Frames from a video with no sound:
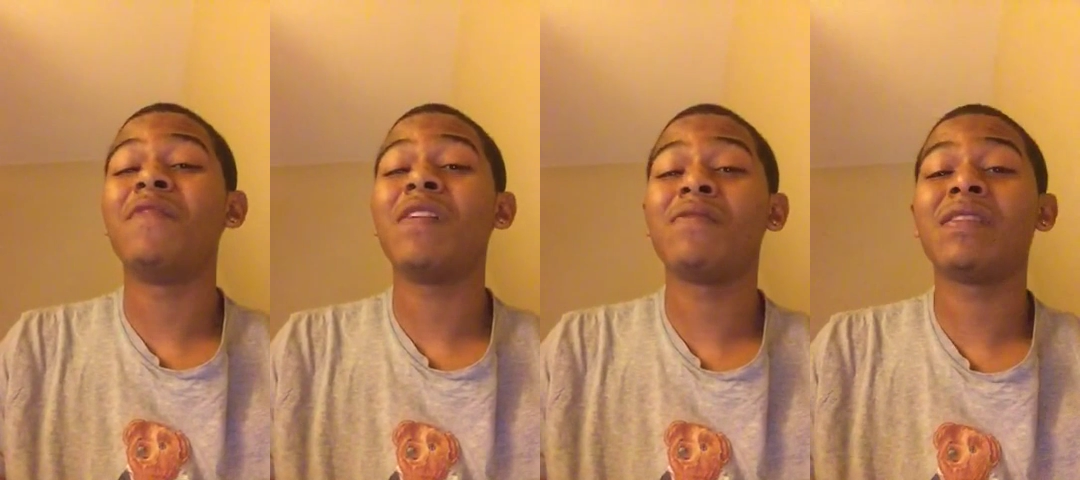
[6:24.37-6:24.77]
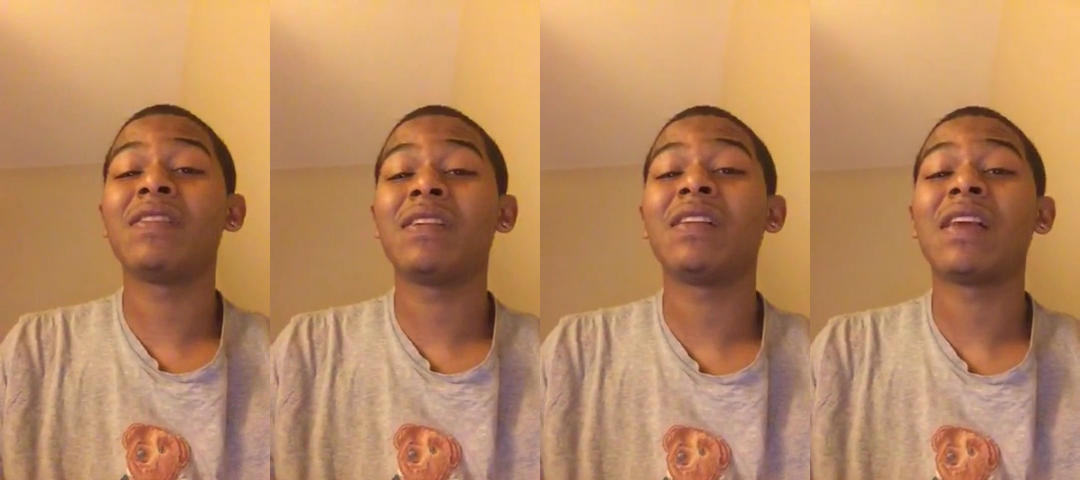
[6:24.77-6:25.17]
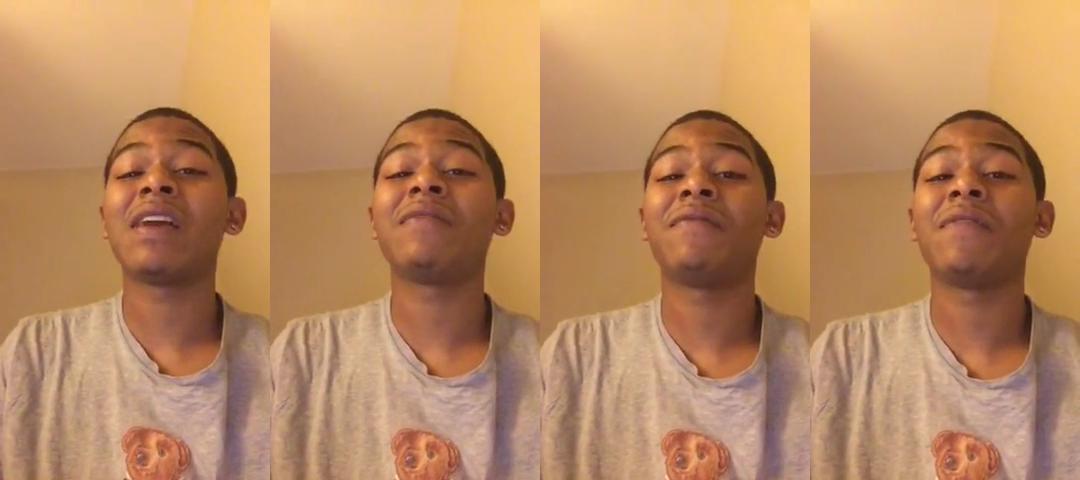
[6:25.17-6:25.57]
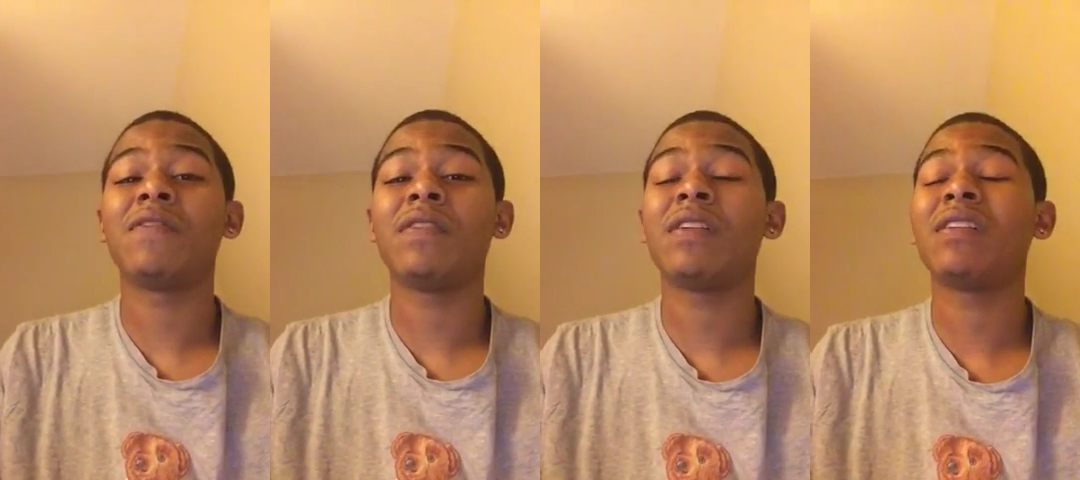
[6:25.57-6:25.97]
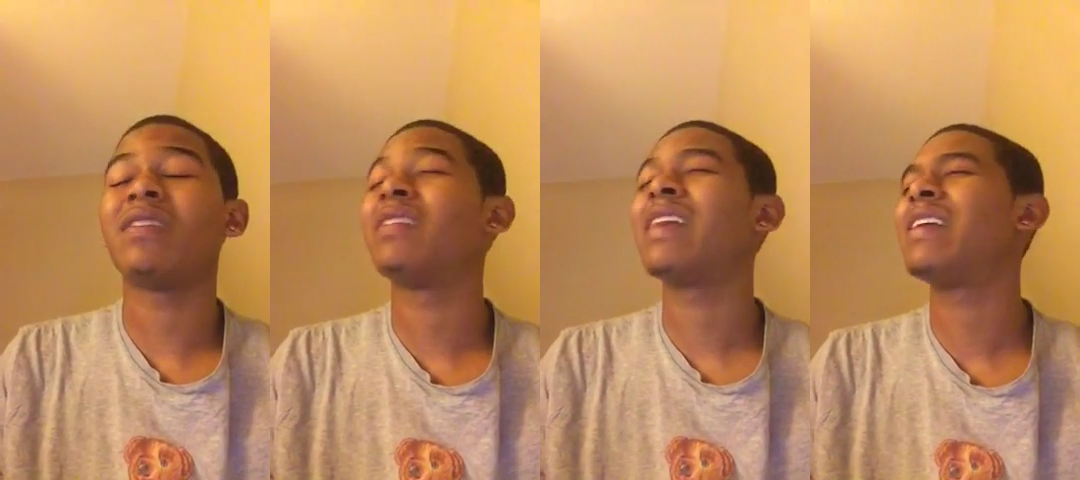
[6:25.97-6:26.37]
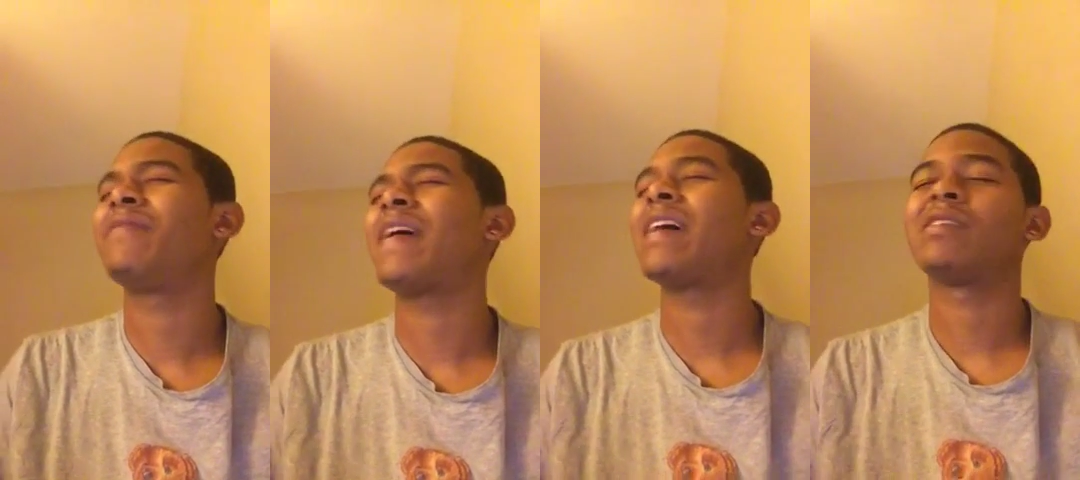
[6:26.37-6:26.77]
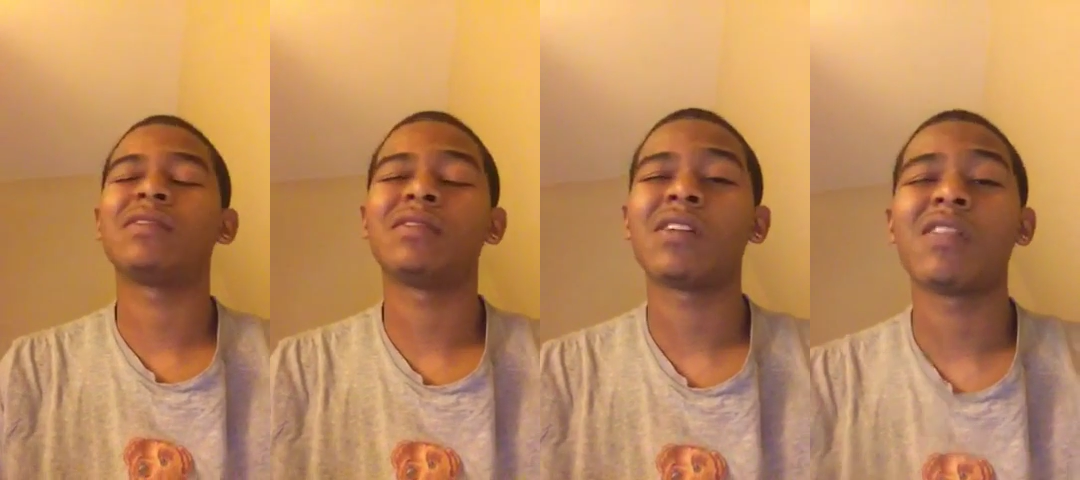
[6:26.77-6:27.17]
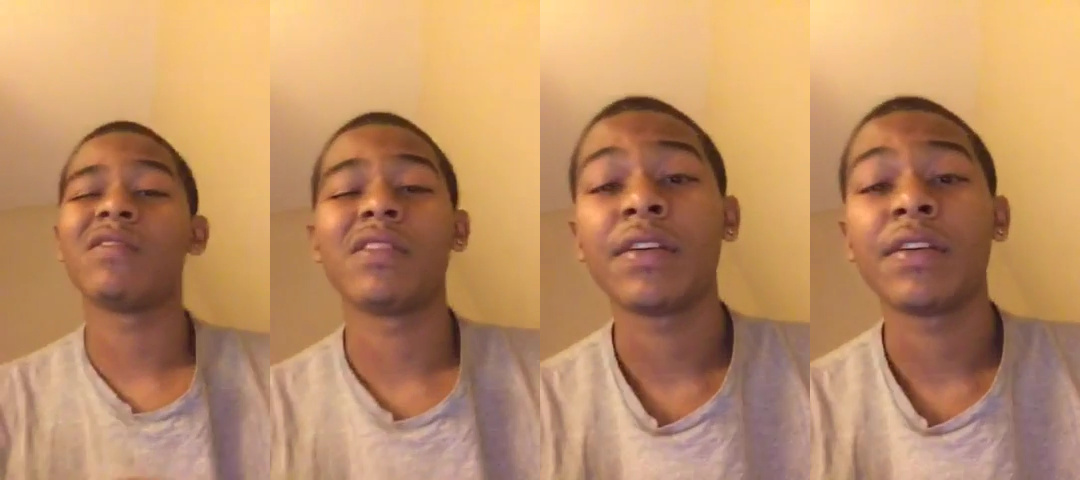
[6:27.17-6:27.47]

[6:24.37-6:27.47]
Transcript: very a lot of action. Sorry,